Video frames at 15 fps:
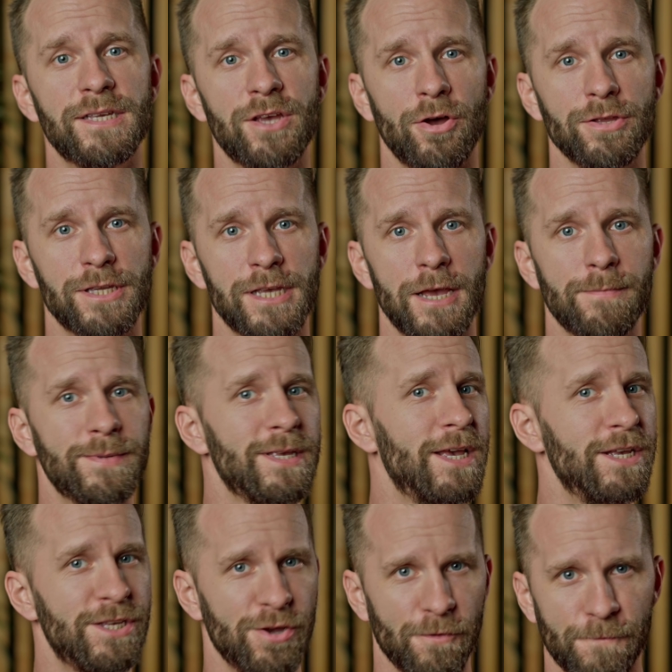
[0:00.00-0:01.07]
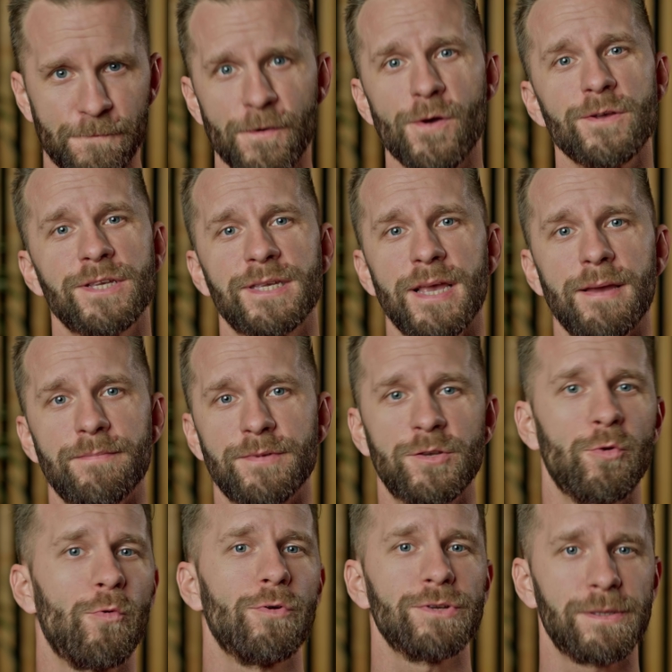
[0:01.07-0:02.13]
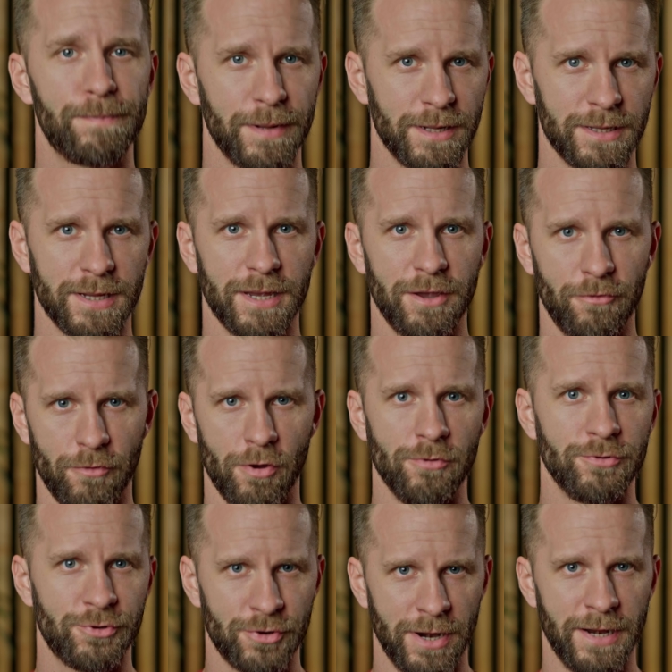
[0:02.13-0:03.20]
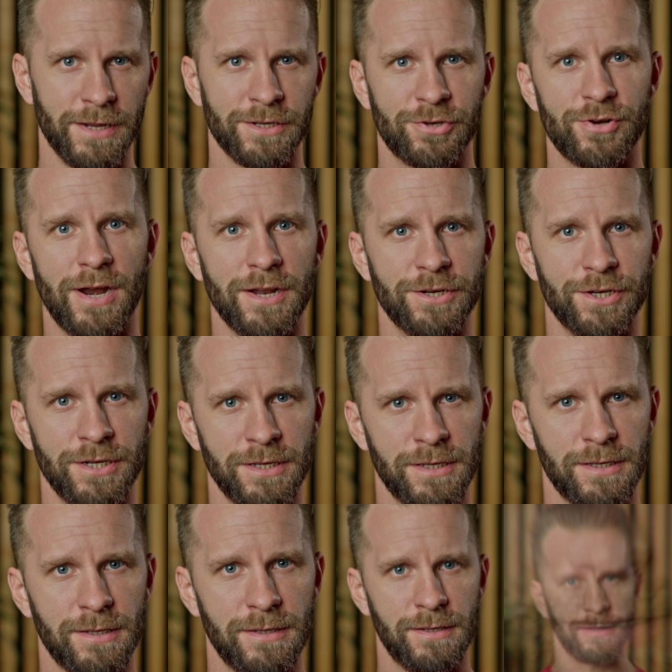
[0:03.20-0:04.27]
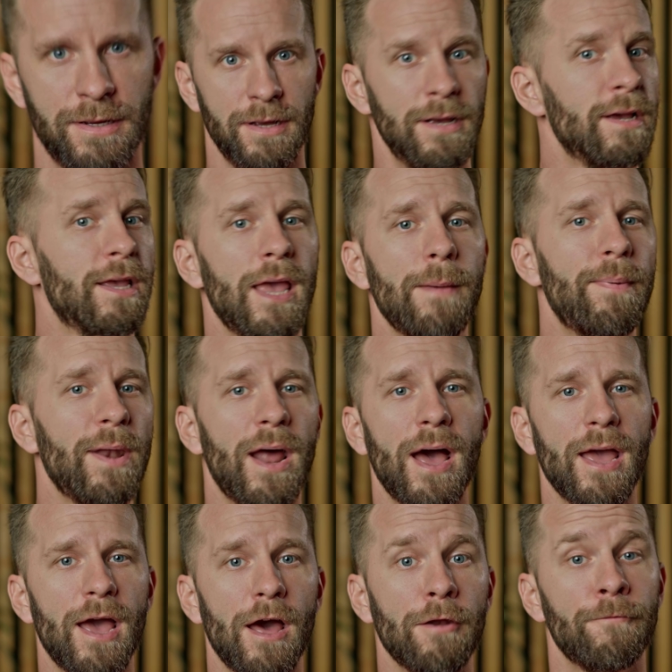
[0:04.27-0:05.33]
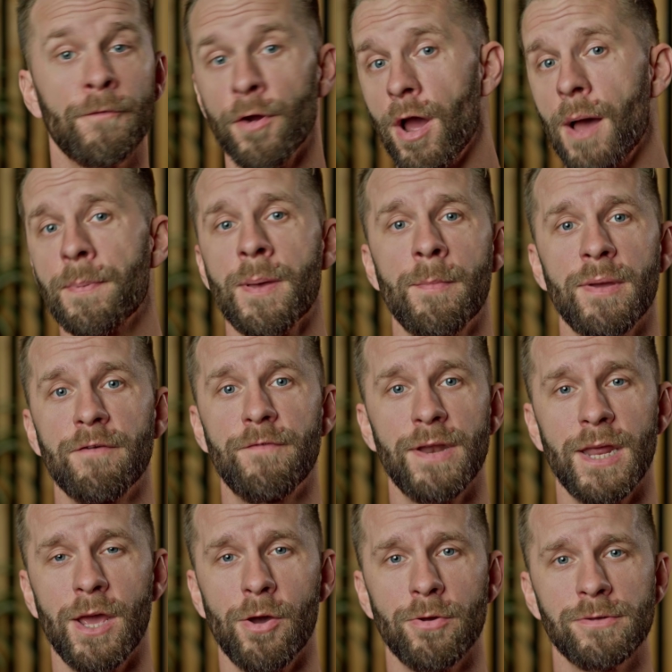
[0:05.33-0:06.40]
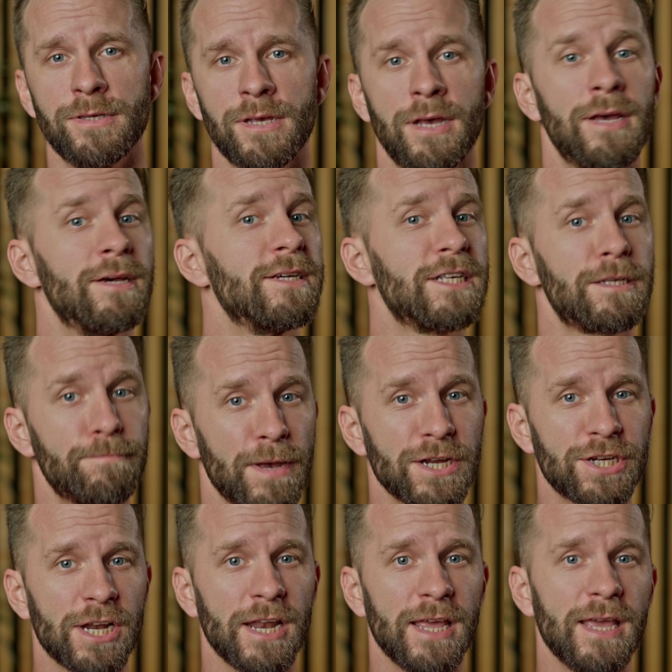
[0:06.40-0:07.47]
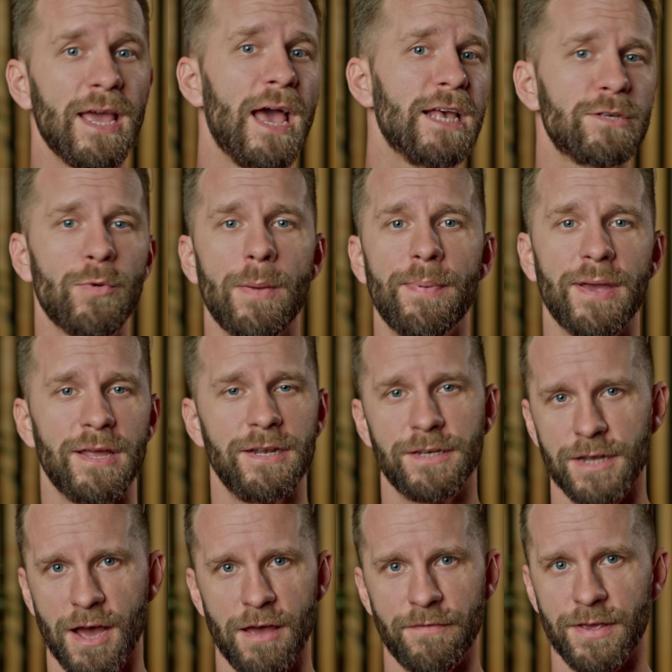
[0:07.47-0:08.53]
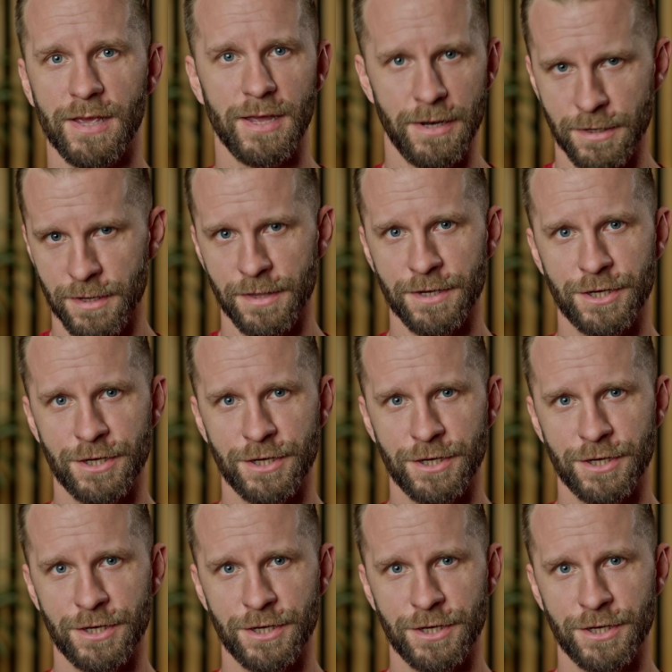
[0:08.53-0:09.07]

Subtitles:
concepts is your first step towards building your own trading strategies. Keep an eye out for upcoming videos, especially as we begin diving into the